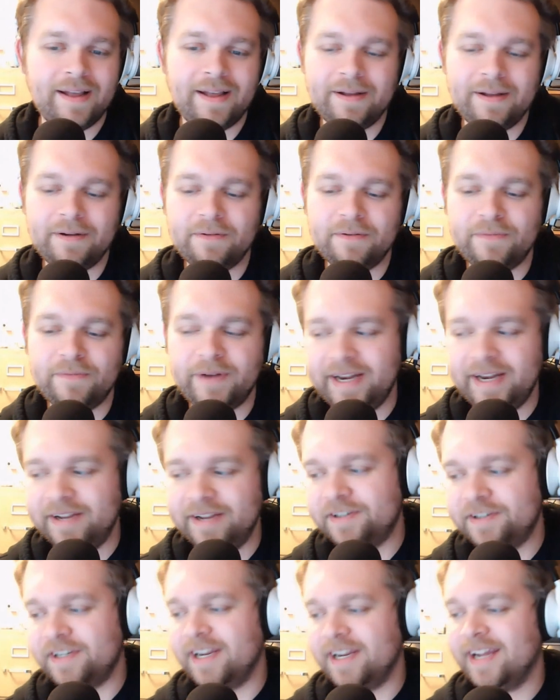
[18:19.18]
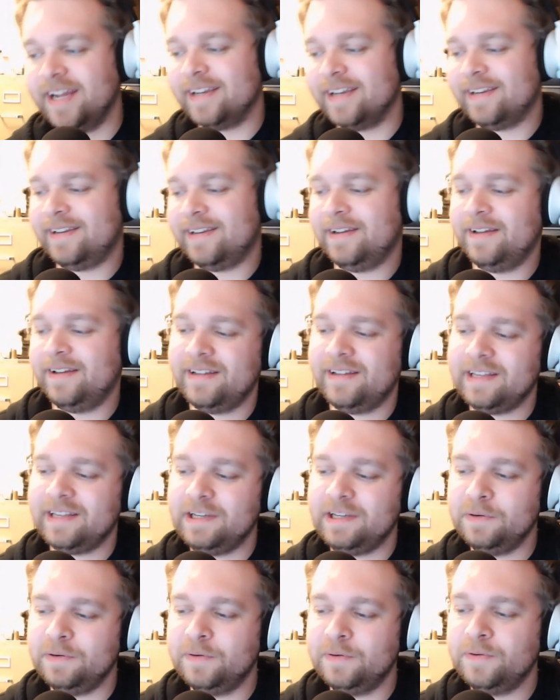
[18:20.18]
Radio Shack,
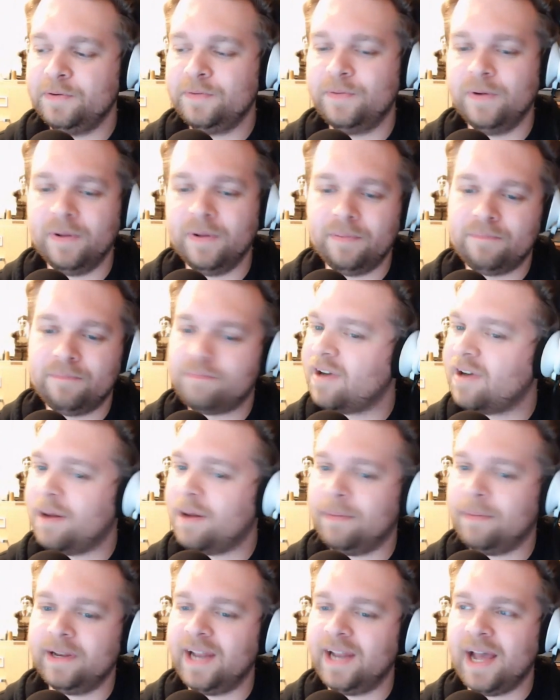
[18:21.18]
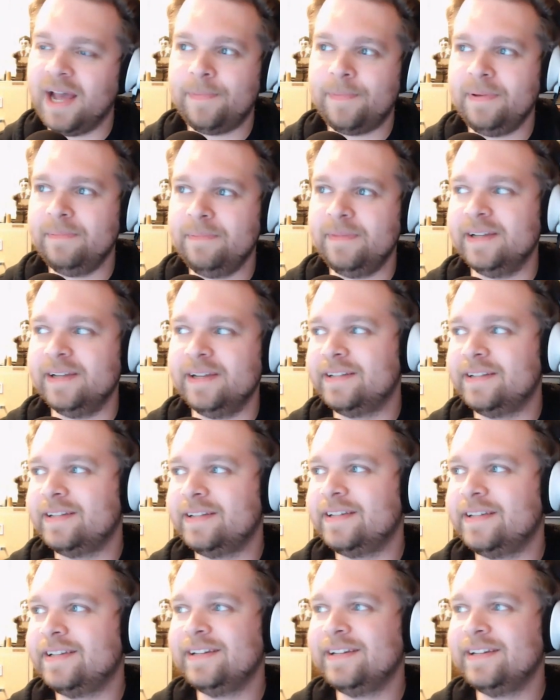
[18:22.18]
you will probably not be missed.